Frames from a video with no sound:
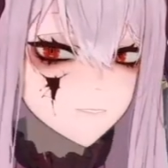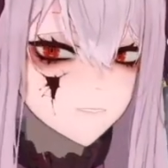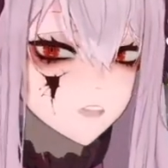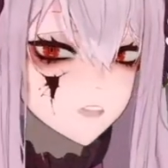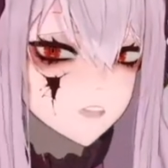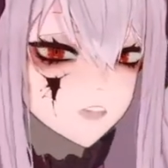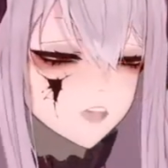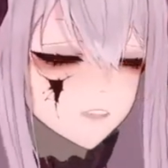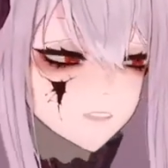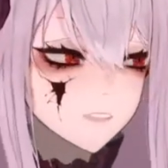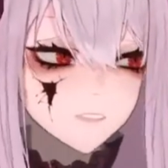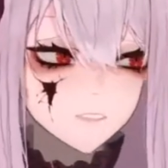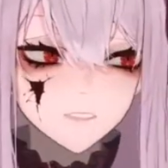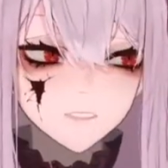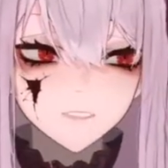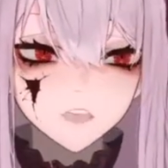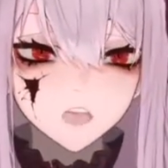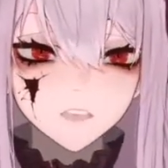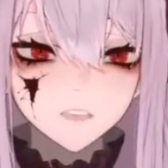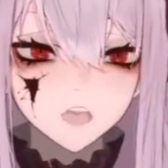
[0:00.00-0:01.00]
How about you?
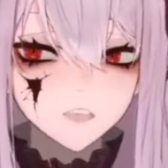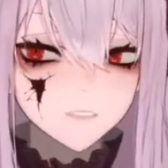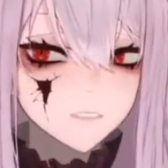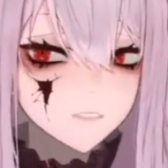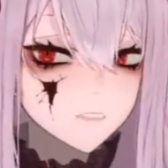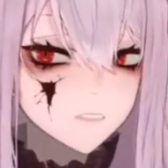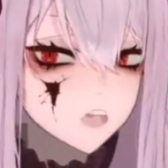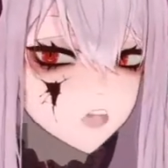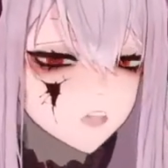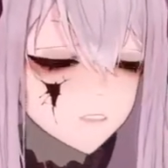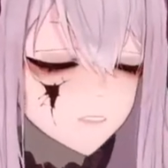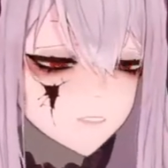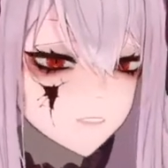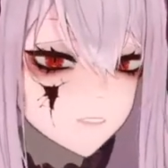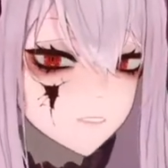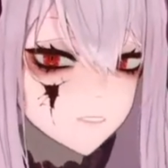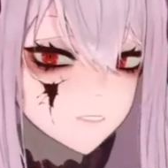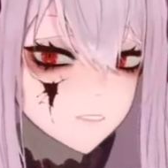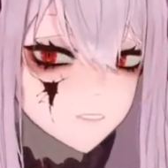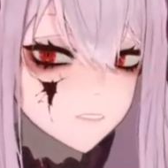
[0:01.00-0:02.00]
How about you come over here?
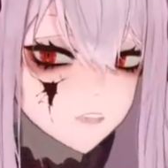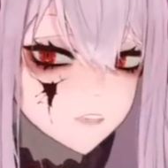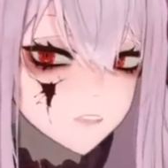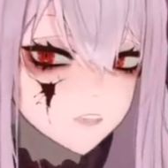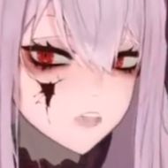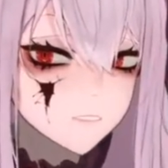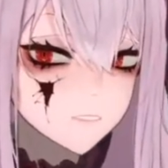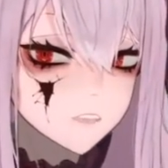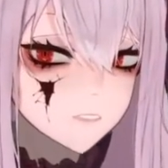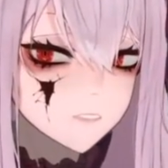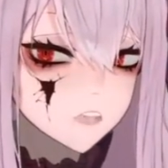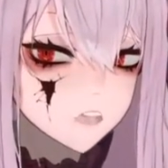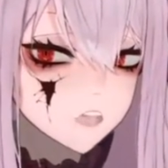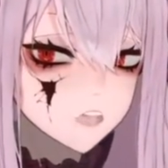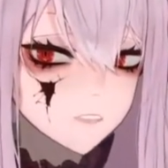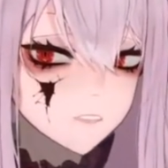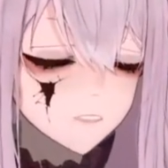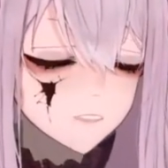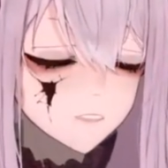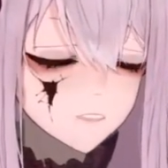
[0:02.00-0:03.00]
How about you come over
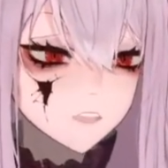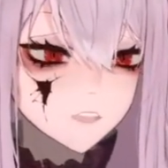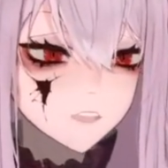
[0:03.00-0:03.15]
here?